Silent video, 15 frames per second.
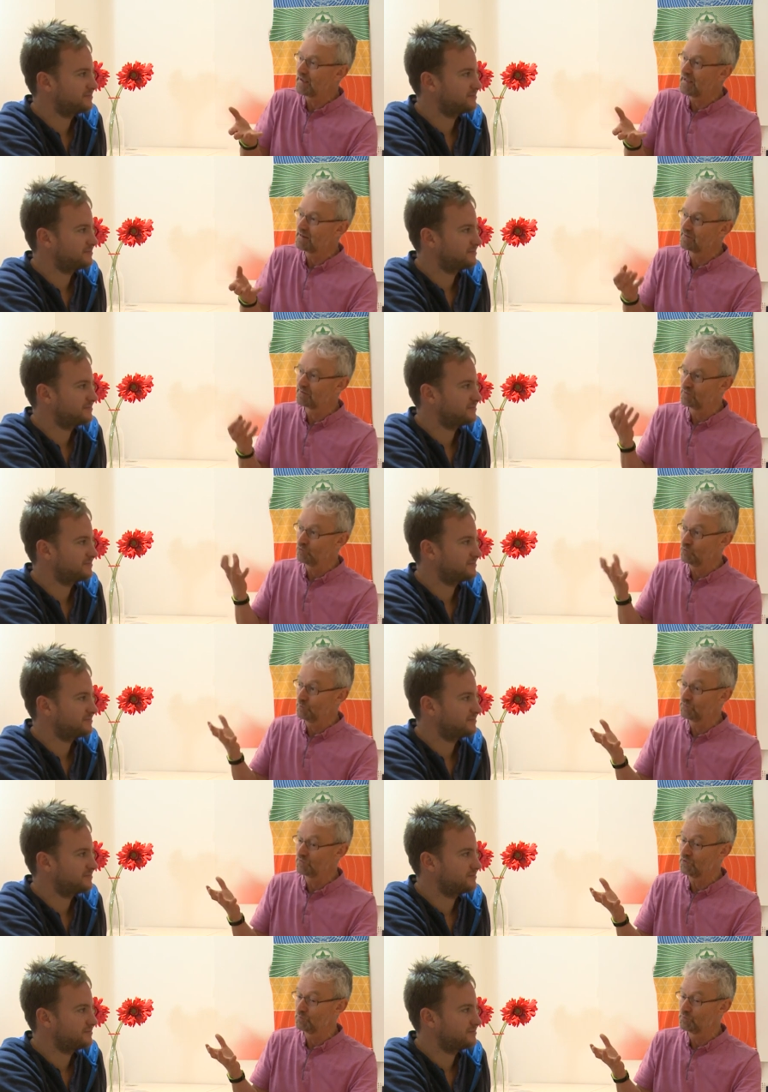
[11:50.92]
Speaker 1: balance and
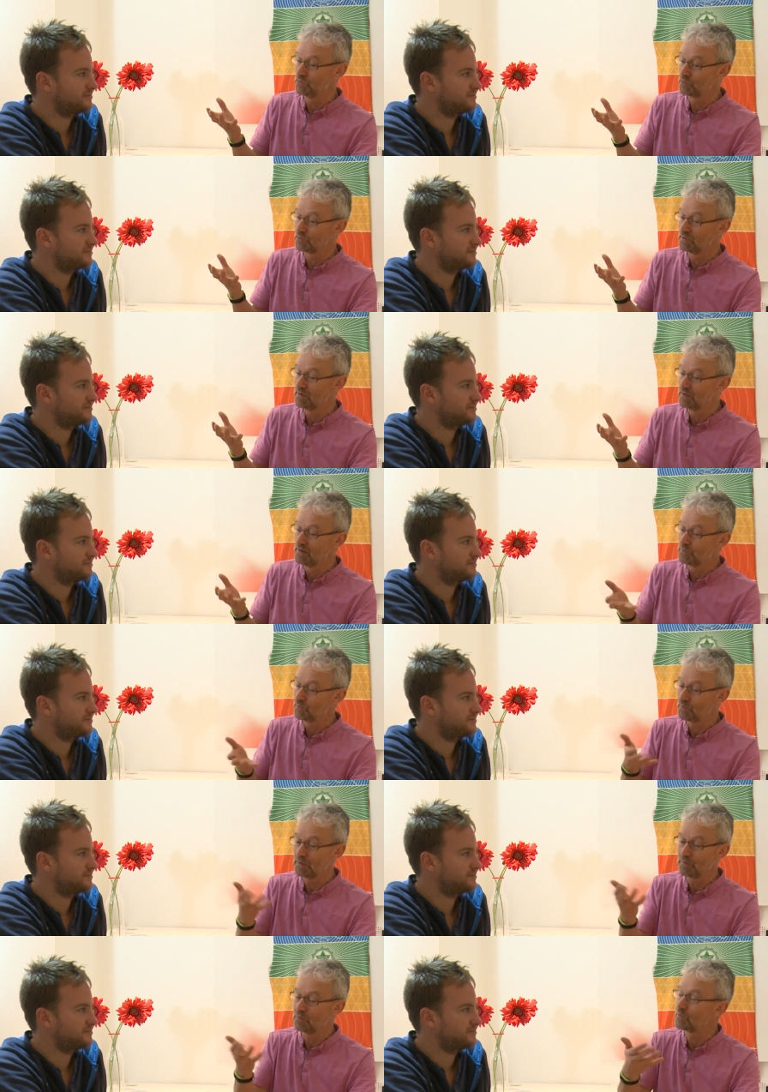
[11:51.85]
opens up more.
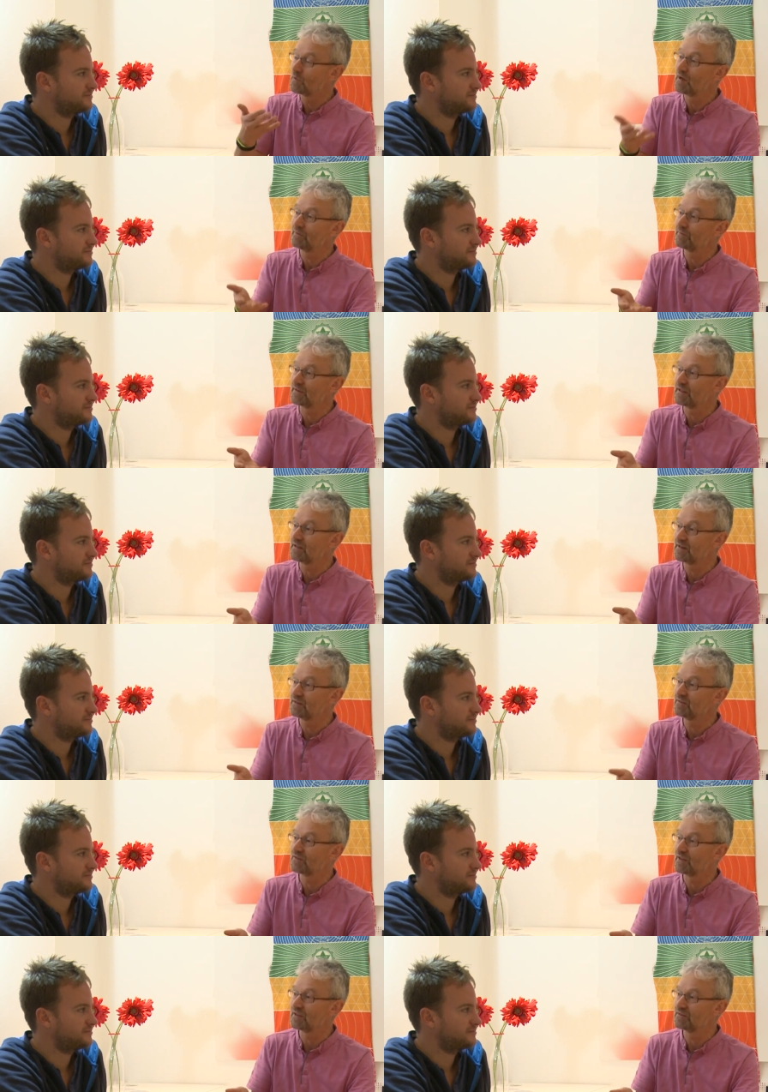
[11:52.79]
People will often get
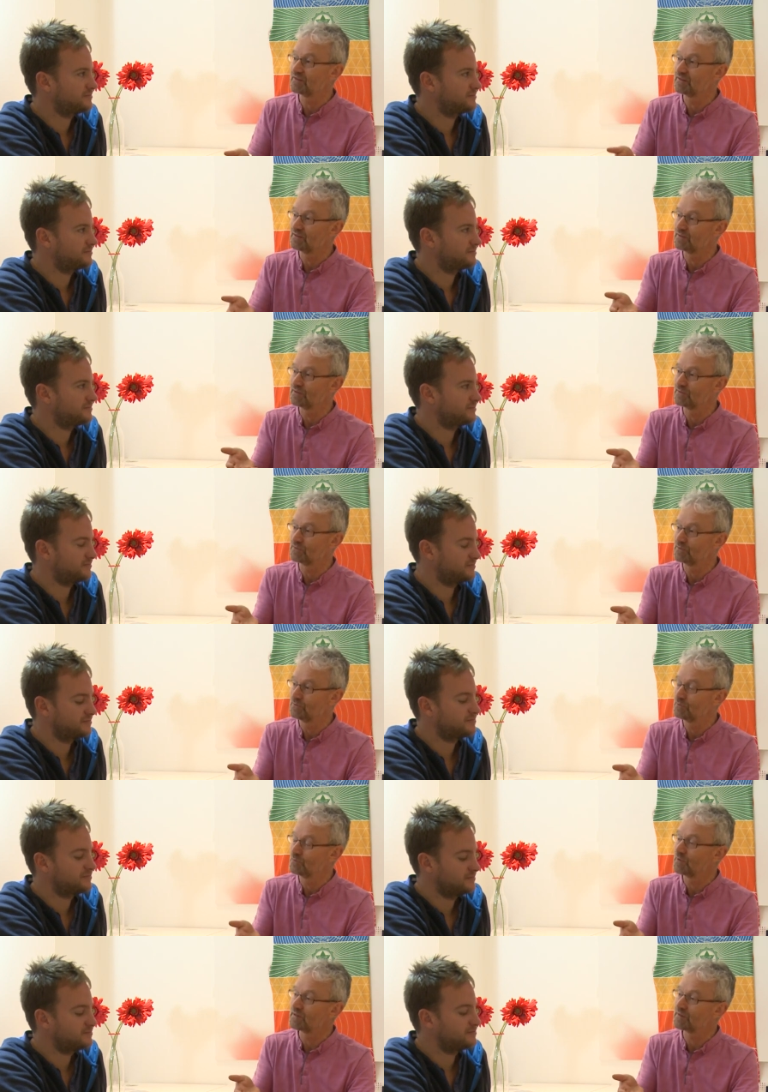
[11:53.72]
insights into
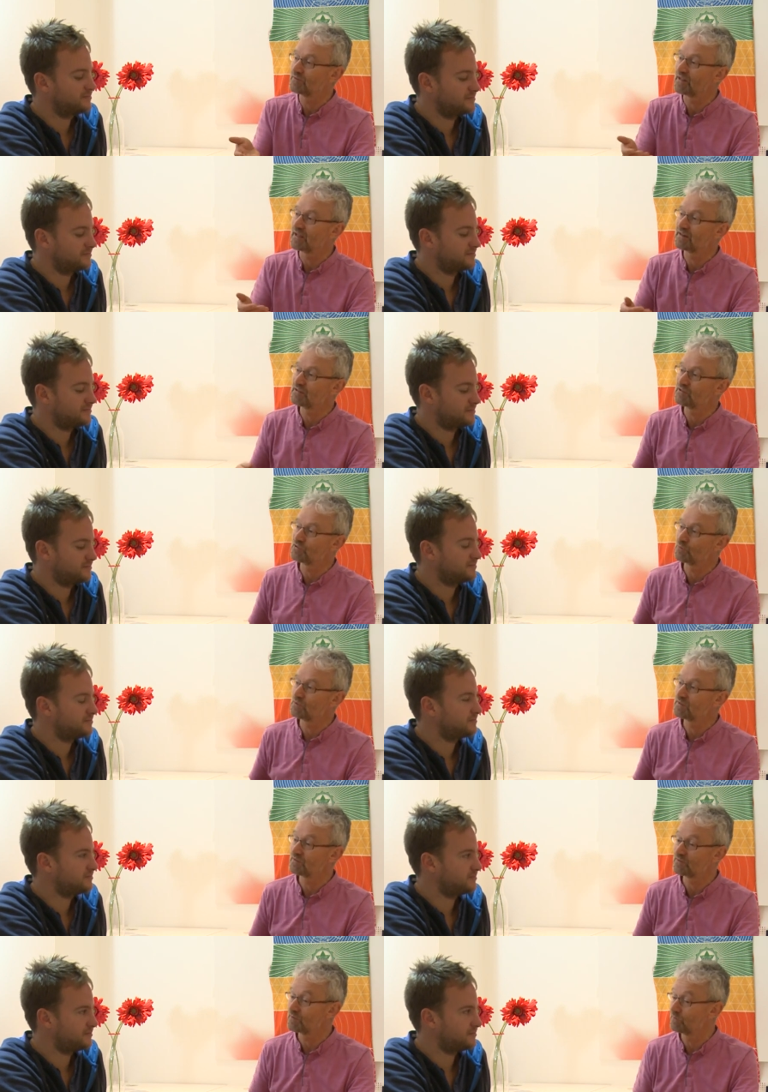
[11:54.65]
whatever that issue
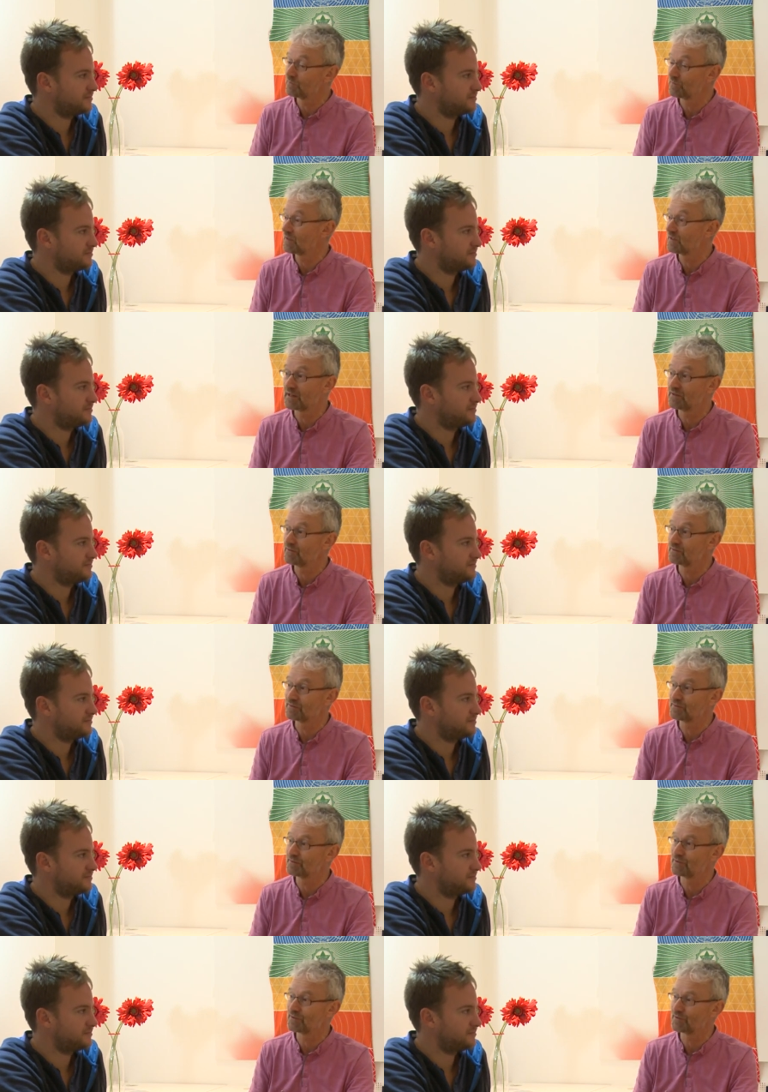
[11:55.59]
is, or even find answers
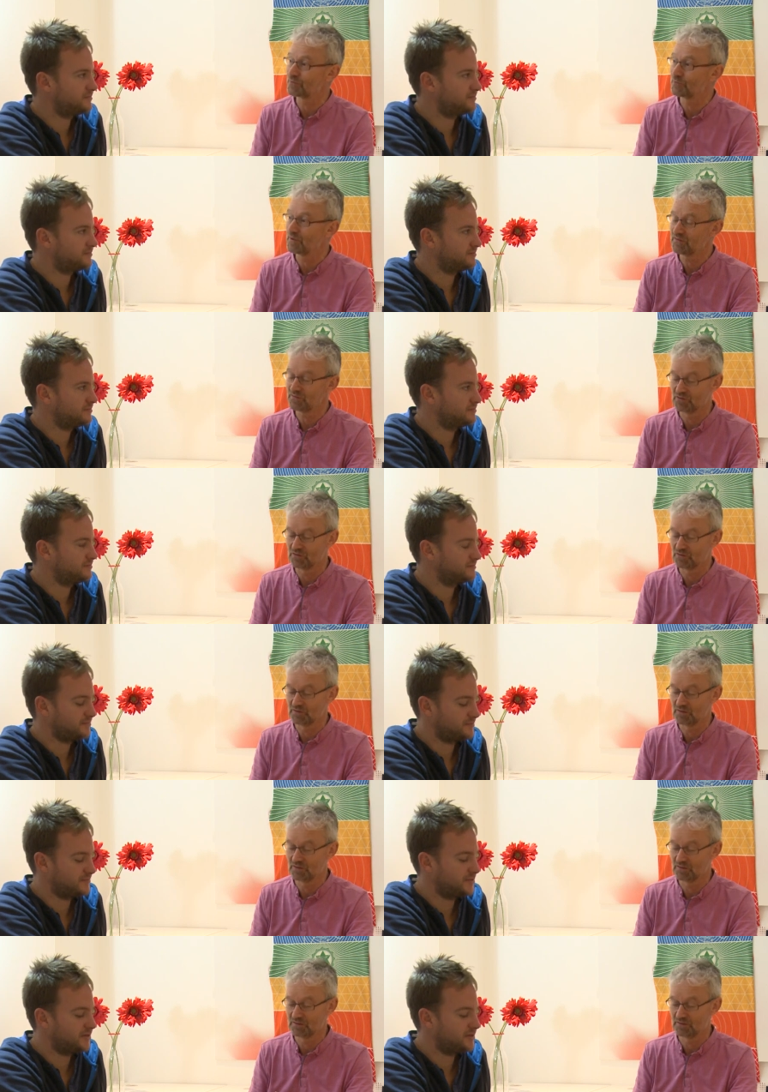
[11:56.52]
to their
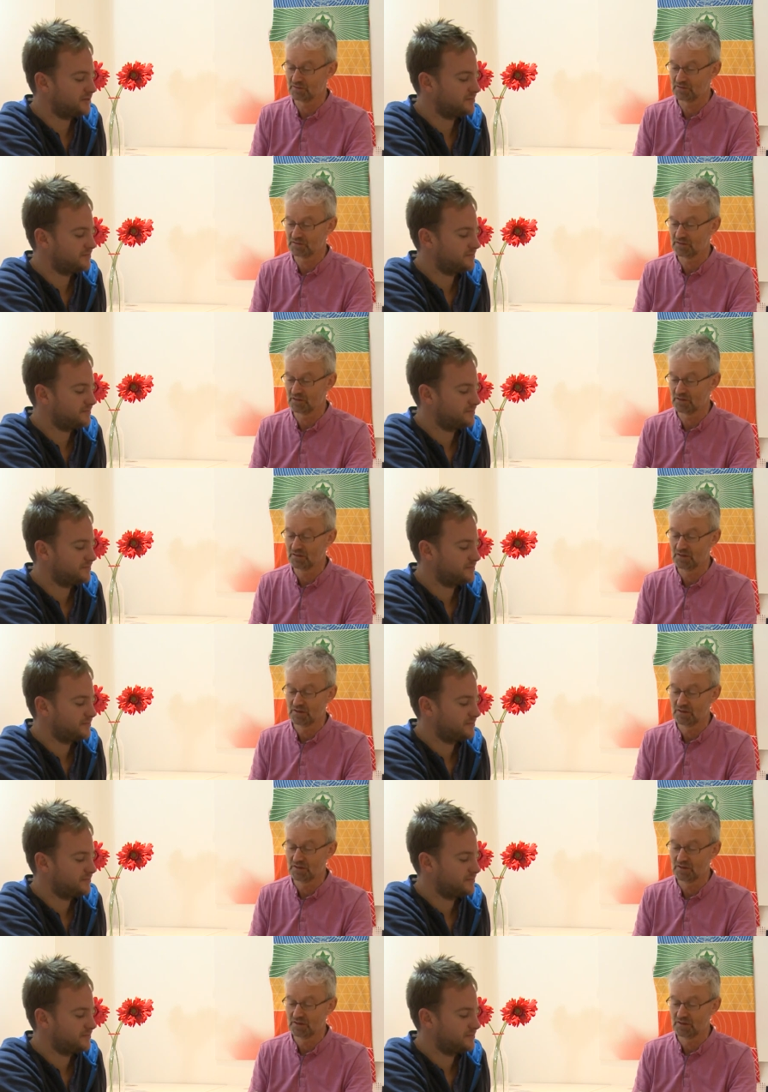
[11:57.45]
questions. You know,